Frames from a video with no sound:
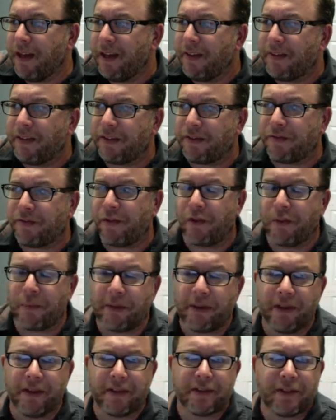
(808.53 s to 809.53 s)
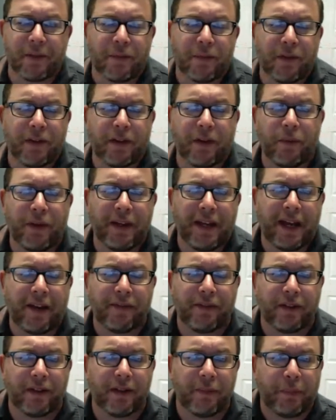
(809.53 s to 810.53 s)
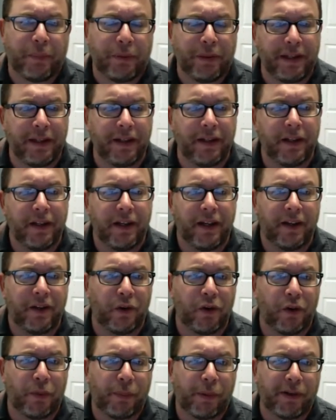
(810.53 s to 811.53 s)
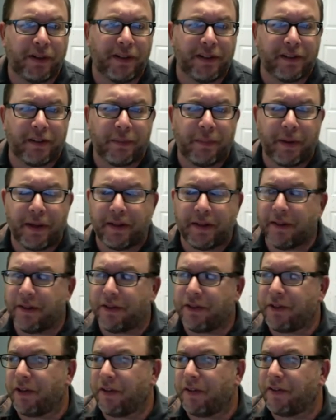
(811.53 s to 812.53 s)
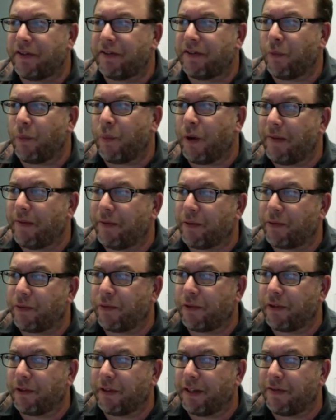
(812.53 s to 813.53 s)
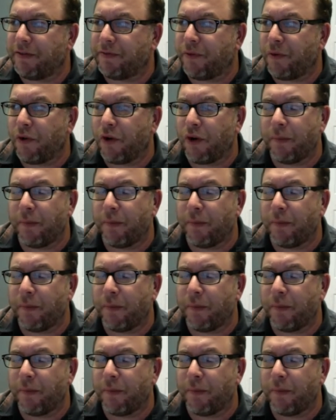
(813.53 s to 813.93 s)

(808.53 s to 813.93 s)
This form here is something that we have to complete in order to participate this year. This is a waiver and release form.